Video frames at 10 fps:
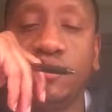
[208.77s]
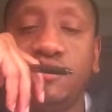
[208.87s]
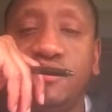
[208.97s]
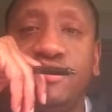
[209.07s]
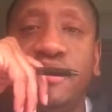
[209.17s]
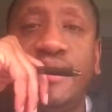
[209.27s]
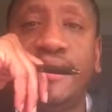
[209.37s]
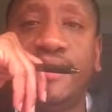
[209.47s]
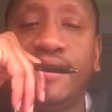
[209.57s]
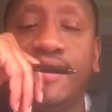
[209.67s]
which is
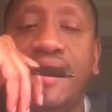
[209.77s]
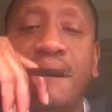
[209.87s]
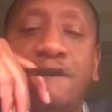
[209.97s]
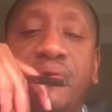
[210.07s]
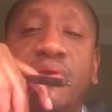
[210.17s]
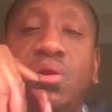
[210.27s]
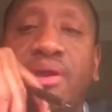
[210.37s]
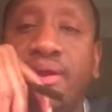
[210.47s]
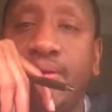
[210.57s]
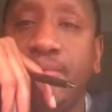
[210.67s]
like a middle
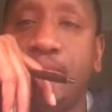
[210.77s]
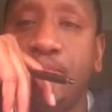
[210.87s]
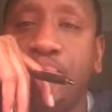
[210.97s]
layer,